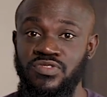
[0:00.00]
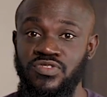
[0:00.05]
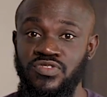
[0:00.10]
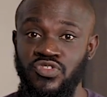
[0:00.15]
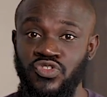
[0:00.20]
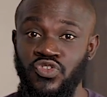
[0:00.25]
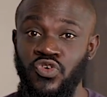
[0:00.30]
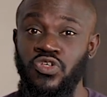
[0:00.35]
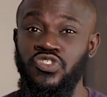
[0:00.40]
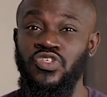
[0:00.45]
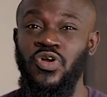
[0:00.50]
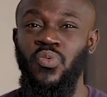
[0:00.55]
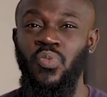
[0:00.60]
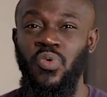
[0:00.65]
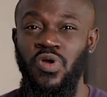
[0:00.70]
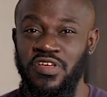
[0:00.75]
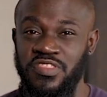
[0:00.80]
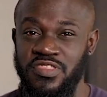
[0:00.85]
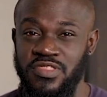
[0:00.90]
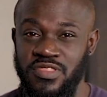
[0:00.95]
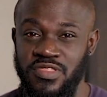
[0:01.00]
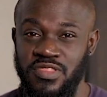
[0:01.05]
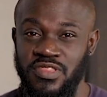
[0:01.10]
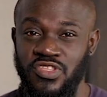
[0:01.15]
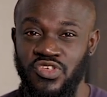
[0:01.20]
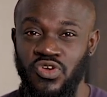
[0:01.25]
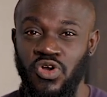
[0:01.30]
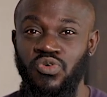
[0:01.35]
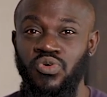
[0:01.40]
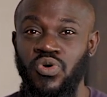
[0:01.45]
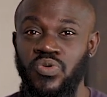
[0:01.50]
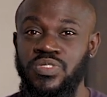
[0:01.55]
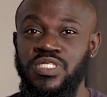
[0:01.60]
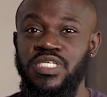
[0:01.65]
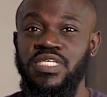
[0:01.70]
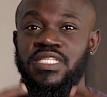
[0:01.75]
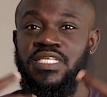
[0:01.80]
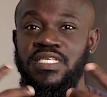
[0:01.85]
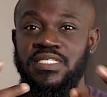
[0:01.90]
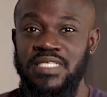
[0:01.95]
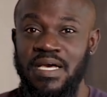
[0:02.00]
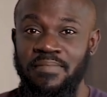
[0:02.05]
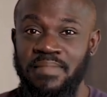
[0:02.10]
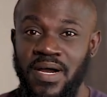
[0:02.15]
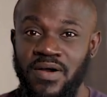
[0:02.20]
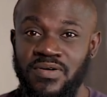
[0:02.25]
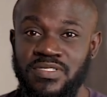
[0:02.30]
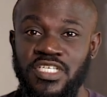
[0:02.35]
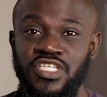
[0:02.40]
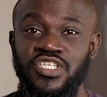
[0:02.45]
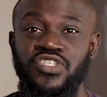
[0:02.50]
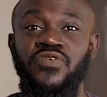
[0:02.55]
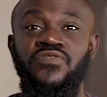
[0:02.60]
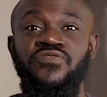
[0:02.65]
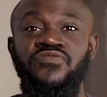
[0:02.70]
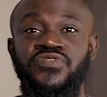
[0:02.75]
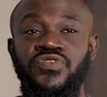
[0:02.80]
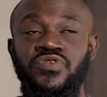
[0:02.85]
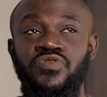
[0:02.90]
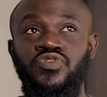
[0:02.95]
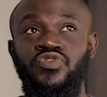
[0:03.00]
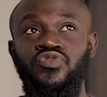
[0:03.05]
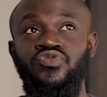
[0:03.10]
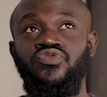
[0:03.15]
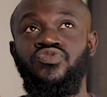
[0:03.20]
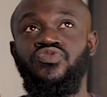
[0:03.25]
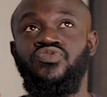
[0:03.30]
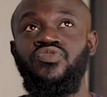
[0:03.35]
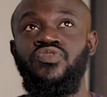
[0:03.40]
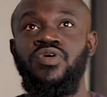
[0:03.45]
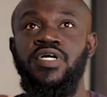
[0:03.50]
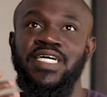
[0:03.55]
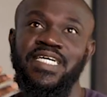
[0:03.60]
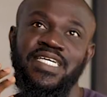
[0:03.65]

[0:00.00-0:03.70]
you know your worth, you're quoting this amount, and you don't feel too,